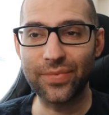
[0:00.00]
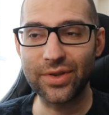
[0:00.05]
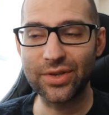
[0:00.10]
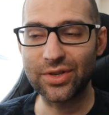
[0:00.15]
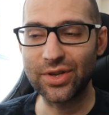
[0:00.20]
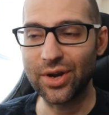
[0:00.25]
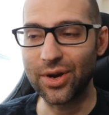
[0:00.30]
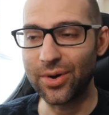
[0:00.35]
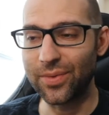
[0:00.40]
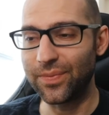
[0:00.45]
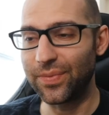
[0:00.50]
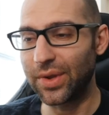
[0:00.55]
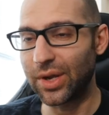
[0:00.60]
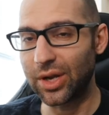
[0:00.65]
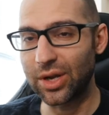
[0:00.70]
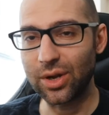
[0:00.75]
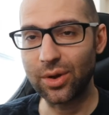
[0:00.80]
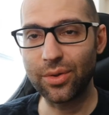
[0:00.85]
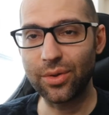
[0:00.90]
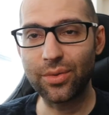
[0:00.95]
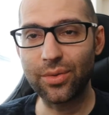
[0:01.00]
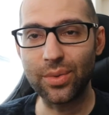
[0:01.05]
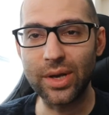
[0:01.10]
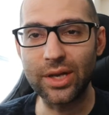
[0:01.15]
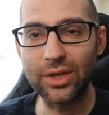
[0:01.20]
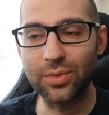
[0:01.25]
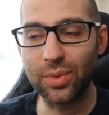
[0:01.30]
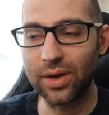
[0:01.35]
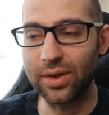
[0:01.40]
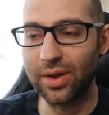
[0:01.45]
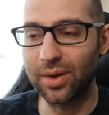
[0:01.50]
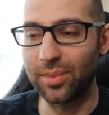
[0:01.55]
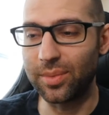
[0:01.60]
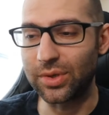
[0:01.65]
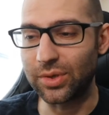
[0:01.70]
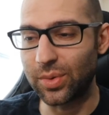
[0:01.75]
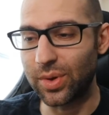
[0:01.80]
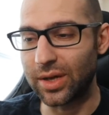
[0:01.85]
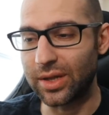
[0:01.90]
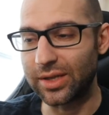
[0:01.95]
So I'm gonna go through each one of them
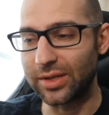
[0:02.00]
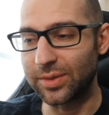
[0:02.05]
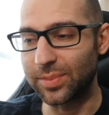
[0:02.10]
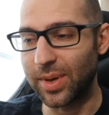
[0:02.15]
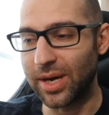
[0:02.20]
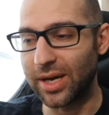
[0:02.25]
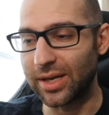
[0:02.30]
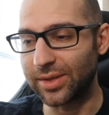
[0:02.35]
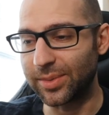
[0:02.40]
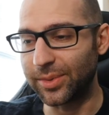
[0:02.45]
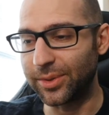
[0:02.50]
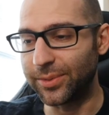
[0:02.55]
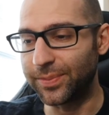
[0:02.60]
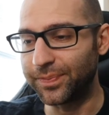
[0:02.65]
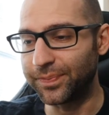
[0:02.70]
as quickly as possible.